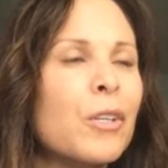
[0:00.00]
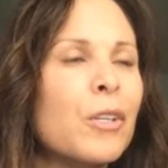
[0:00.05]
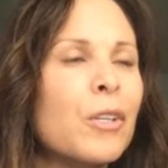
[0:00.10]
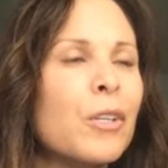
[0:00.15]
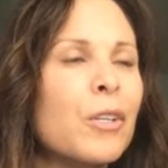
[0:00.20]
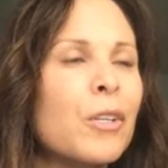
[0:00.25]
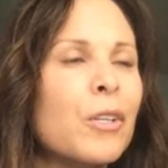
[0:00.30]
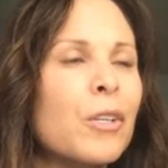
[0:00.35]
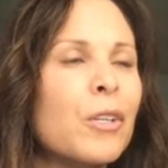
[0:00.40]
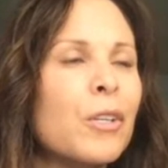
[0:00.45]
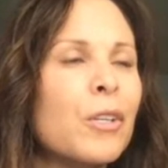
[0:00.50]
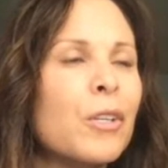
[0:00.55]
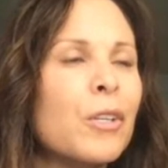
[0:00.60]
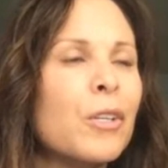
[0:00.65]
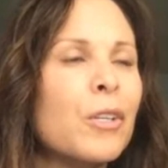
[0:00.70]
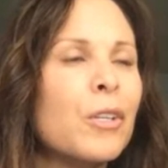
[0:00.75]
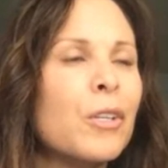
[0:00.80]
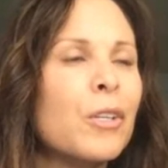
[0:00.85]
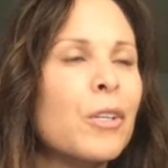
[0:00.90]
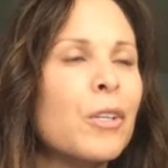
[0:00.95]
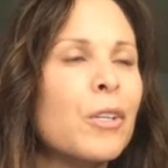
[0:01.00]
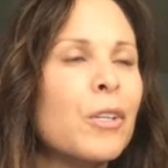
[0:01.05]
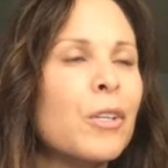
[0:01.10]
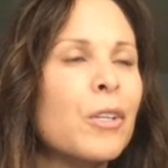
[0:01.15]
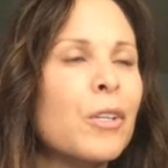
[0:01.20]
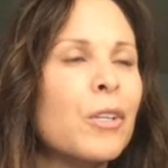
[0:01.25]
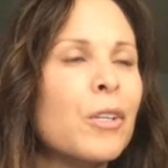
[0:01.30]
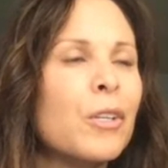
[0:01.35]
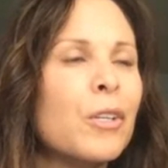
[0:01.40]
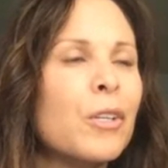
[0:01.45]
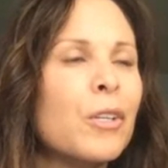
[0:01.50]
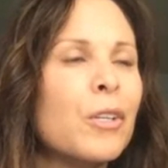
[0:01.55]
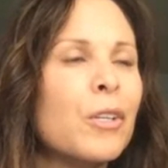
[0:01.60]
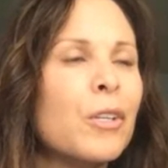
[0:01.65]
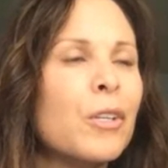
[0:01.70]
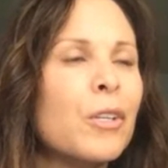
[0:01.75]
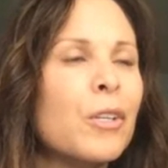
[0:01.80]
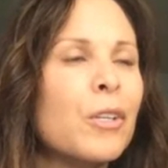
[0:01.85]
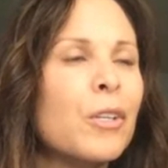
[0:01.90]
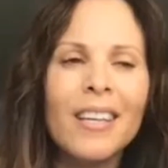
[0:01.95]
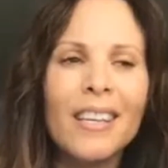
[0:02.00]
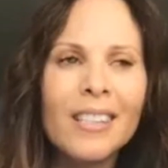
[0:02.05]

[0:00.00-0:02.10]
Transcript: And that's not a strategy.